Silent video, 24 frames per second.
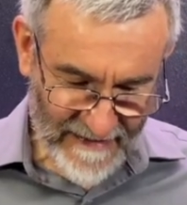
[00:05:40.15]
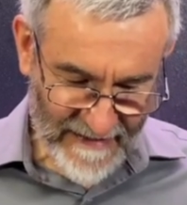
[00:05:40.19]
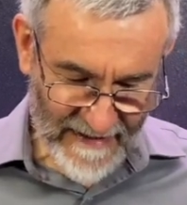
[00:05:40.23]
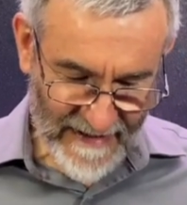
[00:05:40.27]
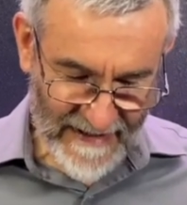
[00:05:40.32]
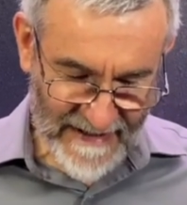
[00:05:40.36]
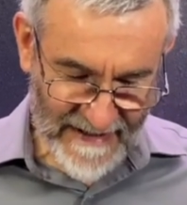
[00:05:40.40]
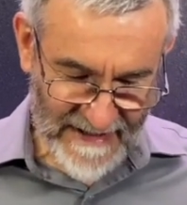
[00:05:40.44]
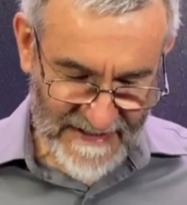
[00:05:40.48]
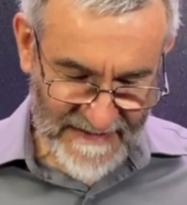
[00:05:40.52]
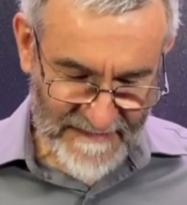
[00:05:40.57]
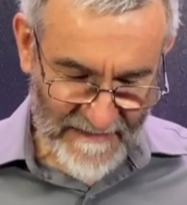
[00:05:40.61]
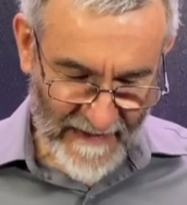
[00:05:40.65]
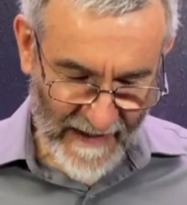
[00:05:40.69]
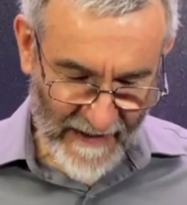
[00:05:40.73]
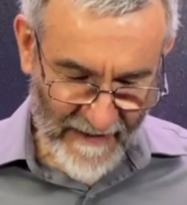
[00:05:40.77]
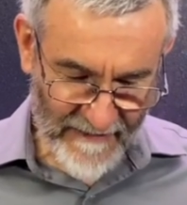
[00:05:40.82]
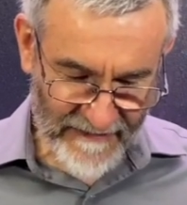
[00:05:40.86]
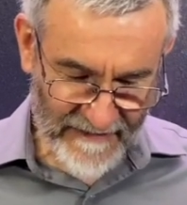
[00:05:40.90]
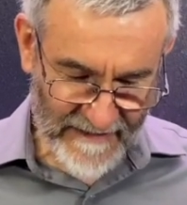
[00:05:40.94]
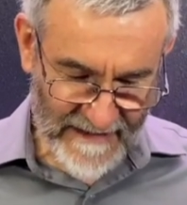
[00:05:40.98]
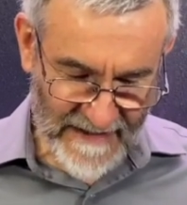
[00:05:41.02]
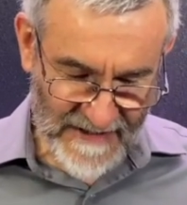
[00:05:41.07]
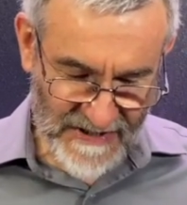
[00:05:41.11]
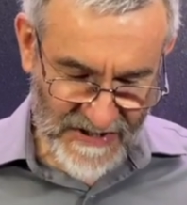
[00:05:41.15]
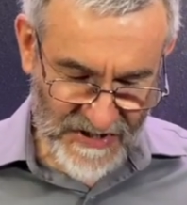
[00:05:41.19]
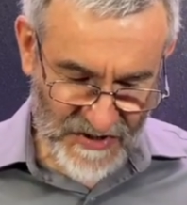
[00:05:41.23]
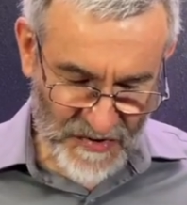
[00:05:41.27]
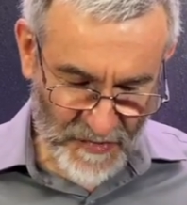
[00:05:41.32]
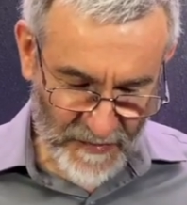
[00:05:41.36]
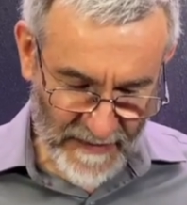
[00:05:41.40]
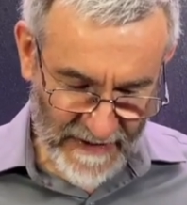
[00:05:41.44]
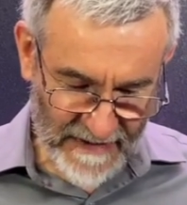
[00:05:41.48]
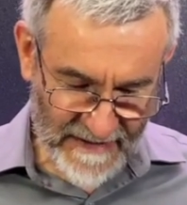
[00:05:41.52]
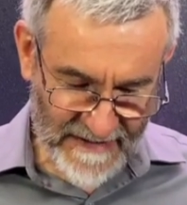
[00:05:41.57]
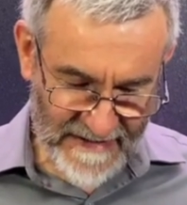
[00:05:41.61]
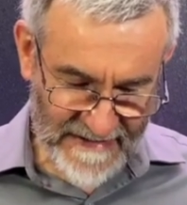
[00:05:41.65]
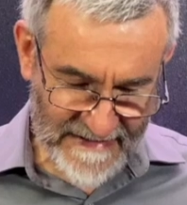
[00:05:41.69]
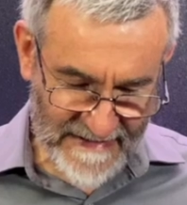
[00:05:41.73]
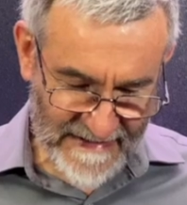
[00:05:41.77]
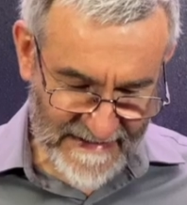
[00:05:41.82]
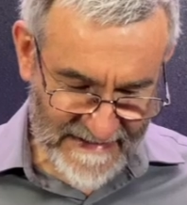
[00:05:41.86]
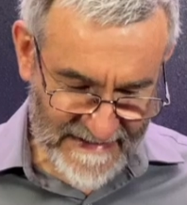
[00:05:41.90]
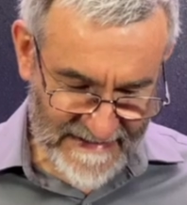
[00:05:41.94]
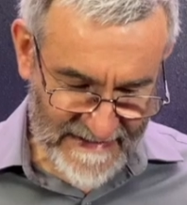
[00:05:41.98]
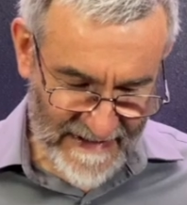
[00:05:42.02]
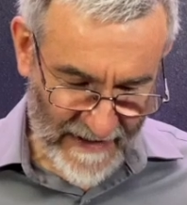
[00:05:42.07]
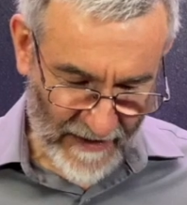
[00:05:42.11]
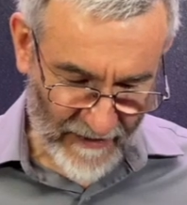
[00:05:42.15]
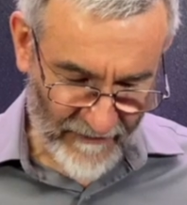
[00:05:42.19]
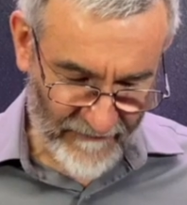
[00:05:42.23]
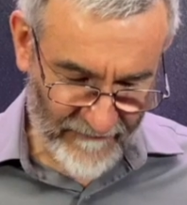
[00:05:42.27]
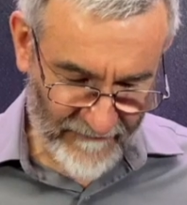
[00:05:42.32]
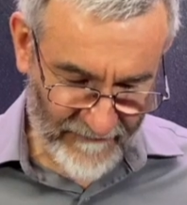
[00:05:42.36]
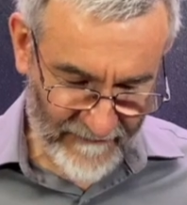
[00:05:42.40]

His mouth is sweetness itself.